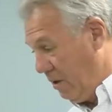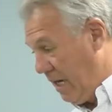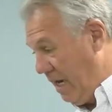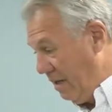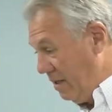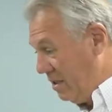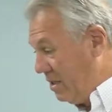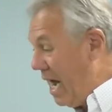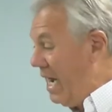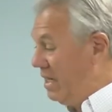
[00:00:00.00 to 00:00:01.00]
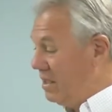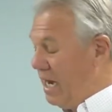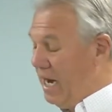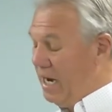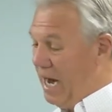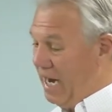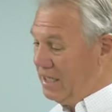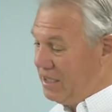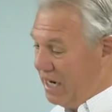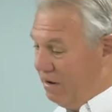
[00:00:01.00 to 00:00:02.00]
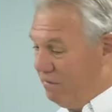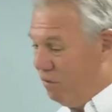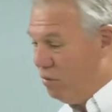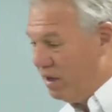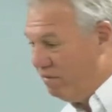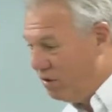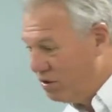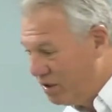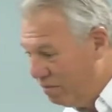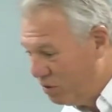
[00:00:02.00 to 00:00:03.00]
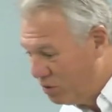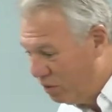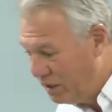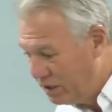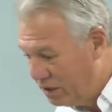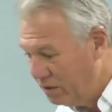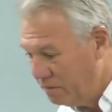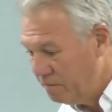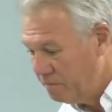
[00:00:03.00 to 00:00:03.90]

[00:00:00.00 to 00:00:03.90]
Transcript: Okay, the science, uh, Isaiah 40, verse number 22.